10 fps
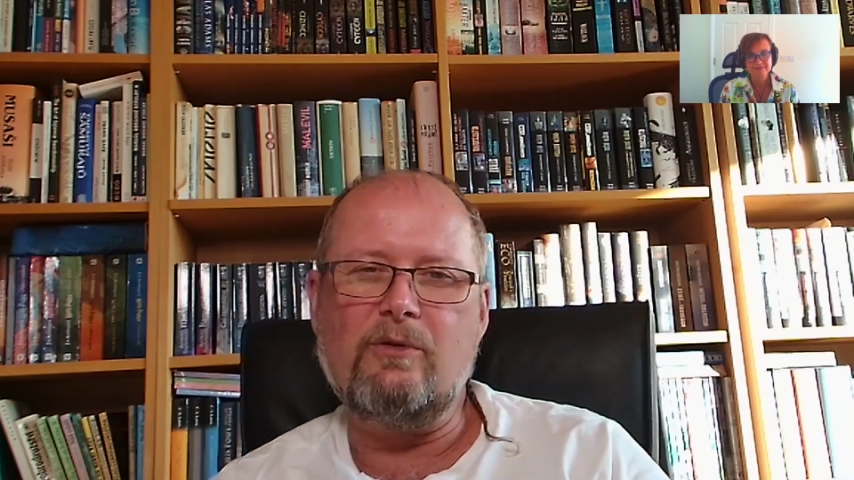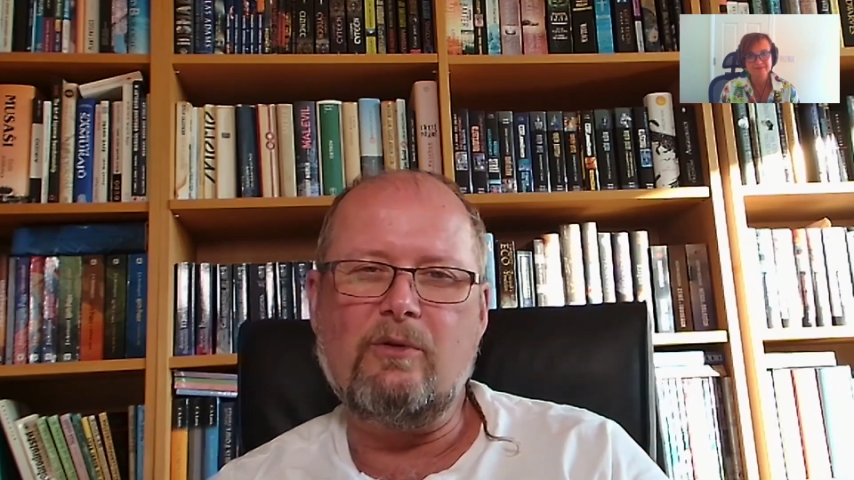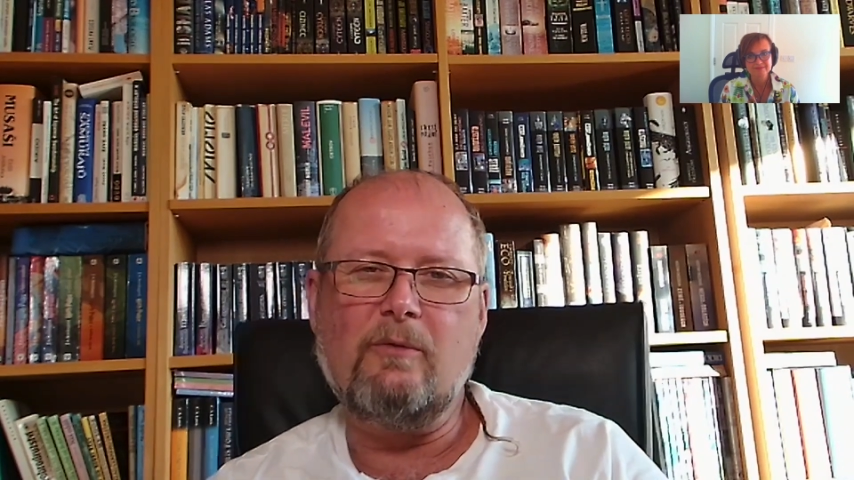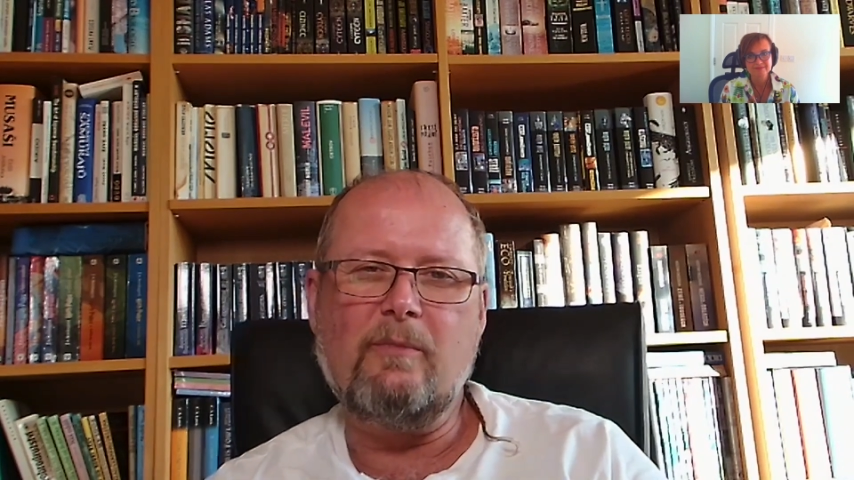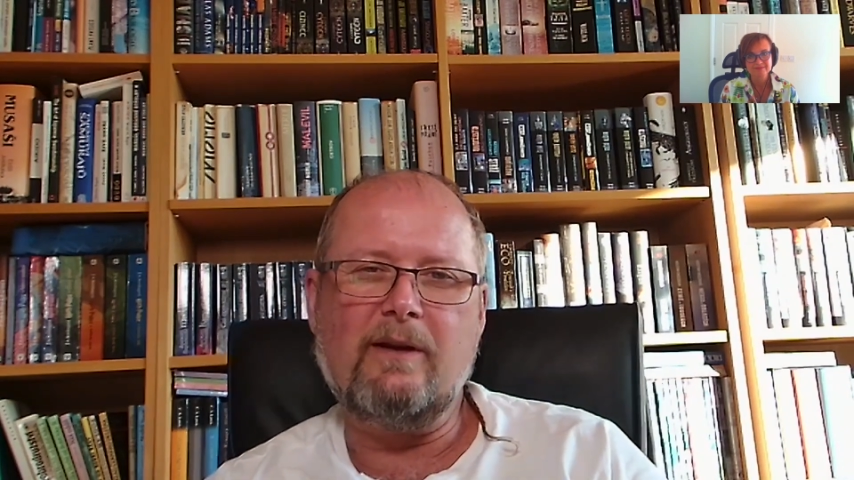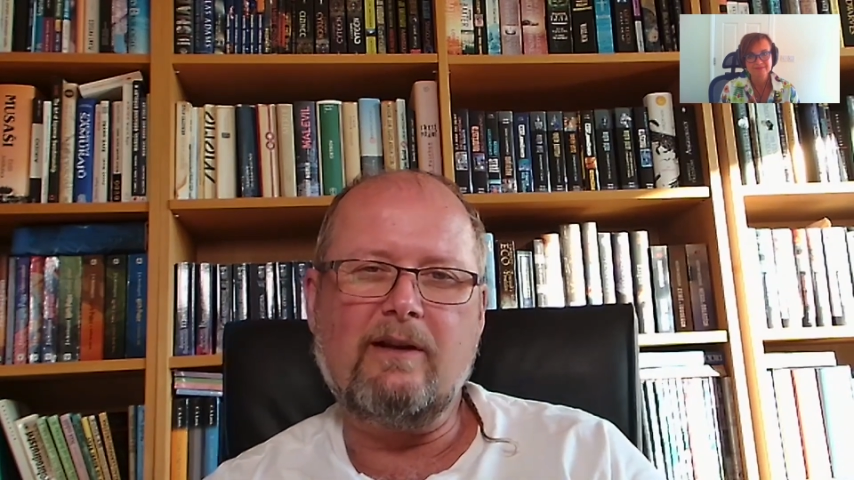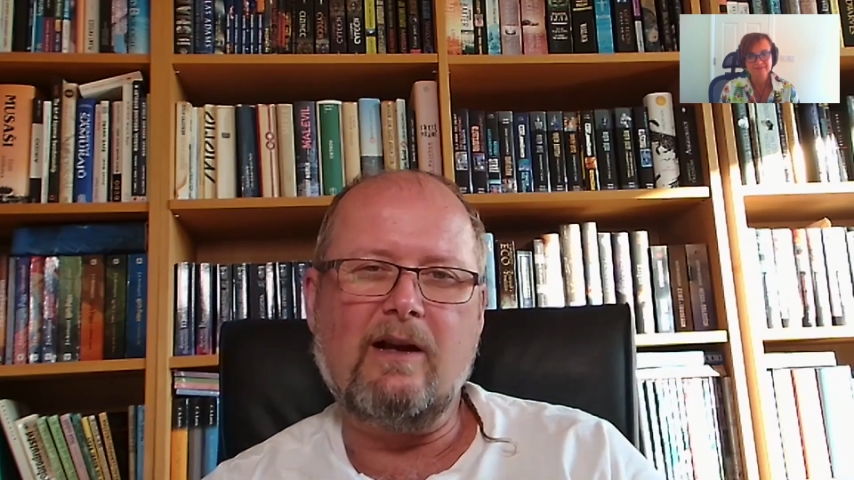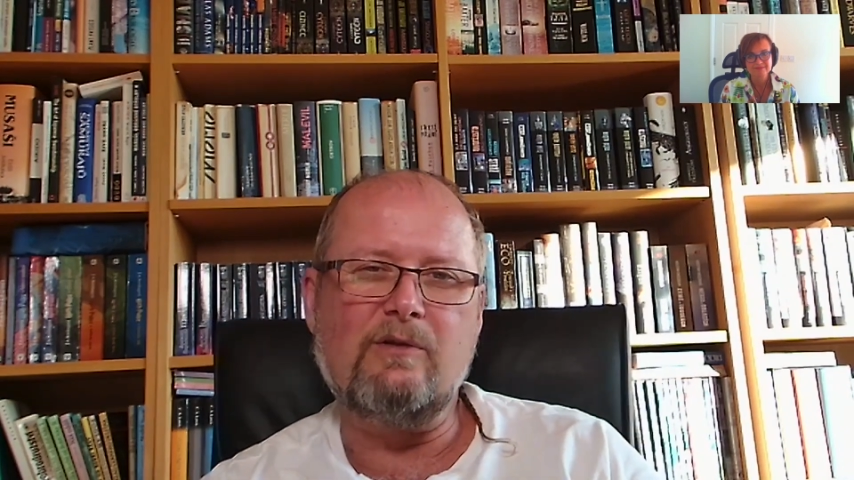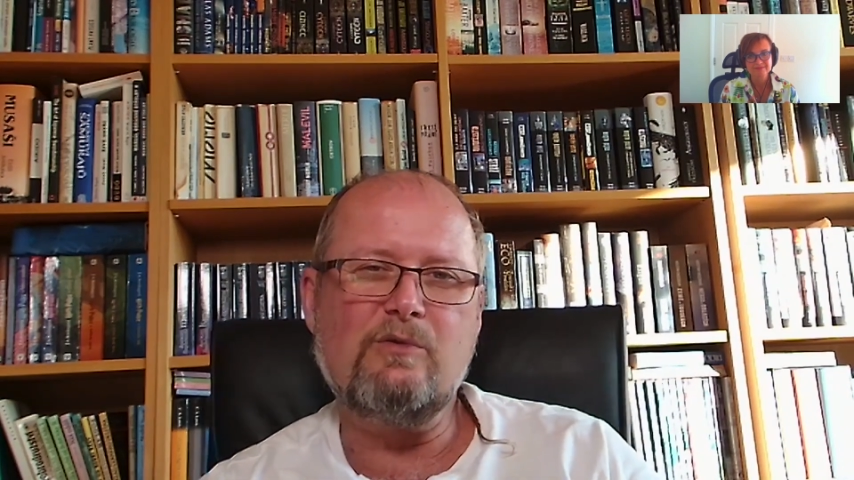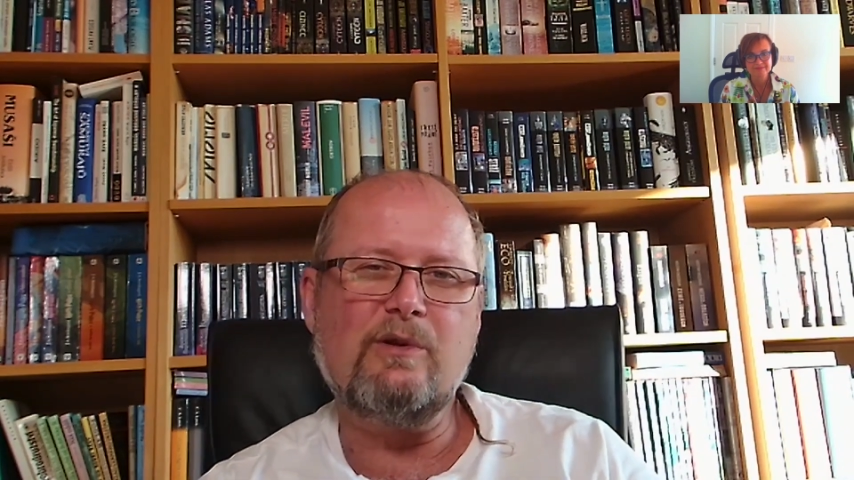European
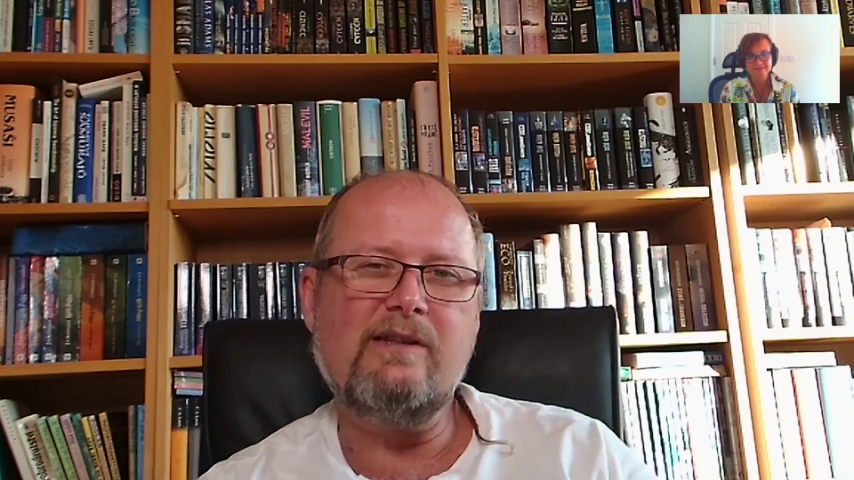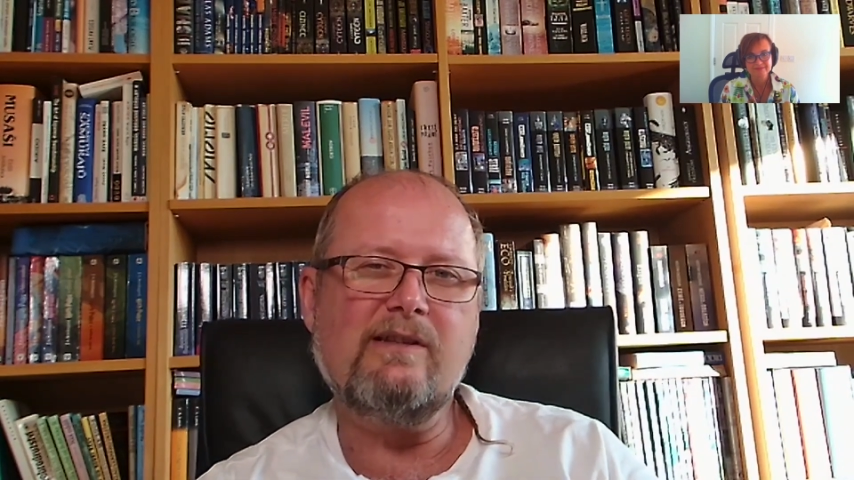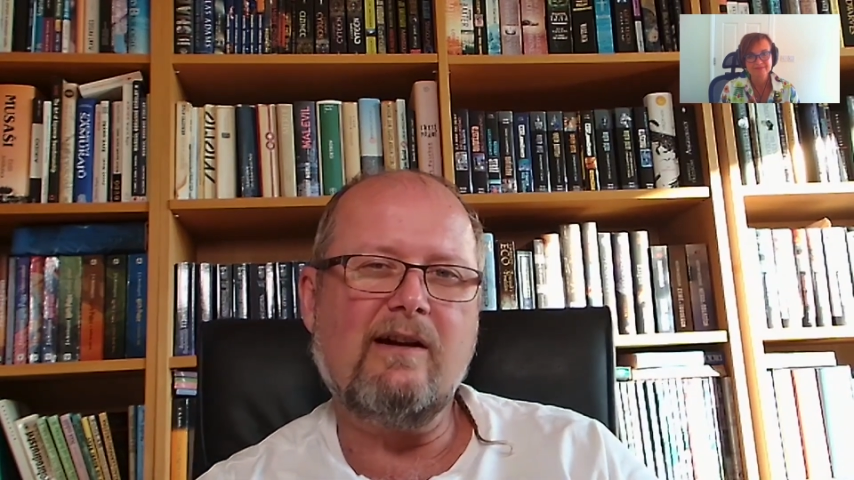countries